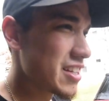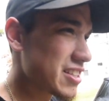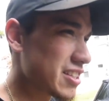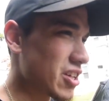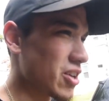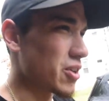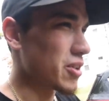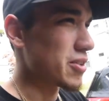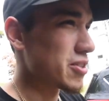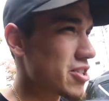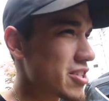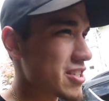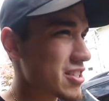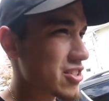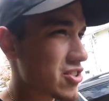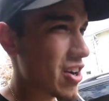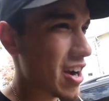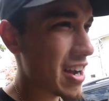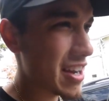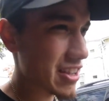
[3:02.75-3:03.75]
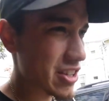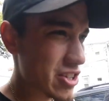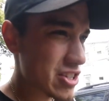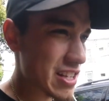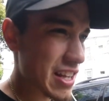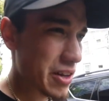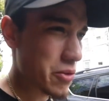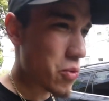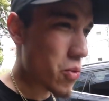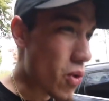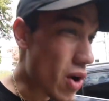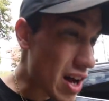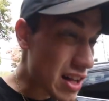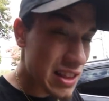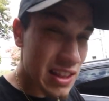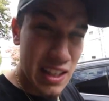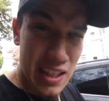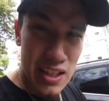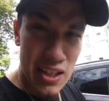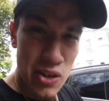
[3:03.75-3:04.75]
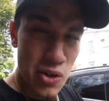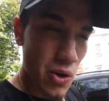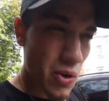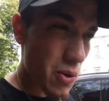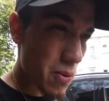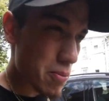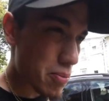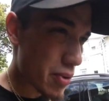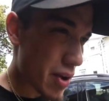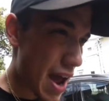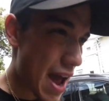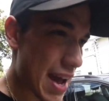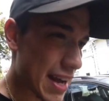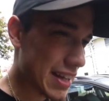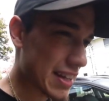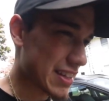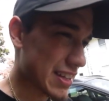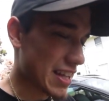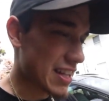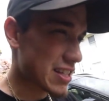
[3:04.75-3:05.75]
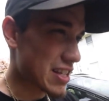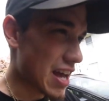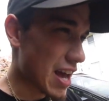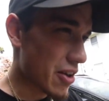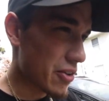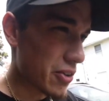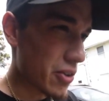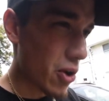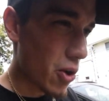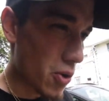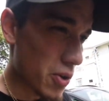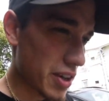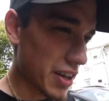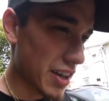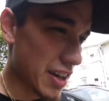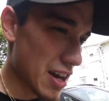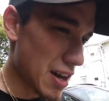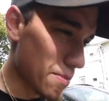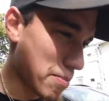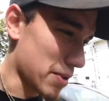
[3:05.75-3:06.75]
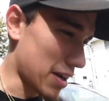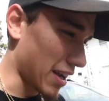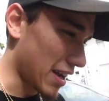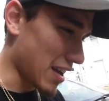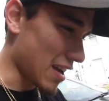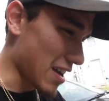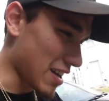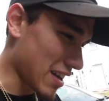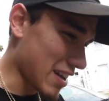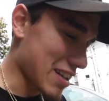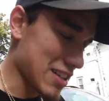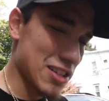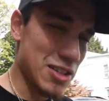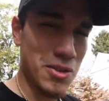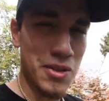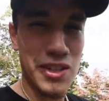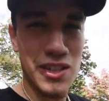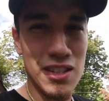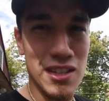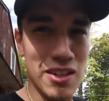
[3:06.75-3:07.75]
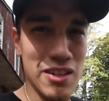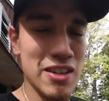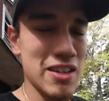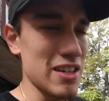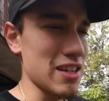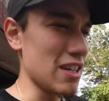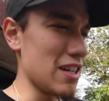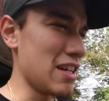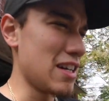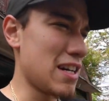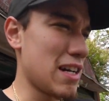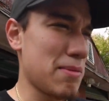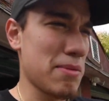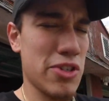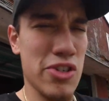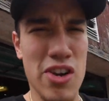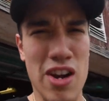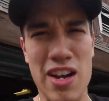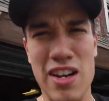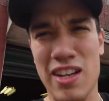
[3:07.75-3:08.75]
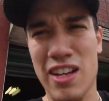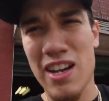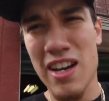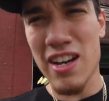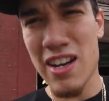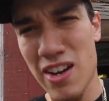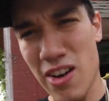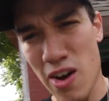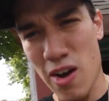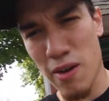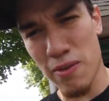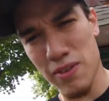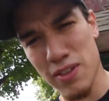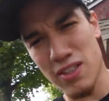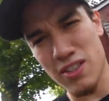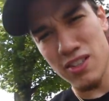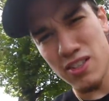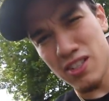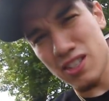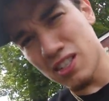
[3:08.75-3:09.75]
So just trying, there's like one little bracket that's holding it up, but I can't get to it, so I'm gonna try to cut it off and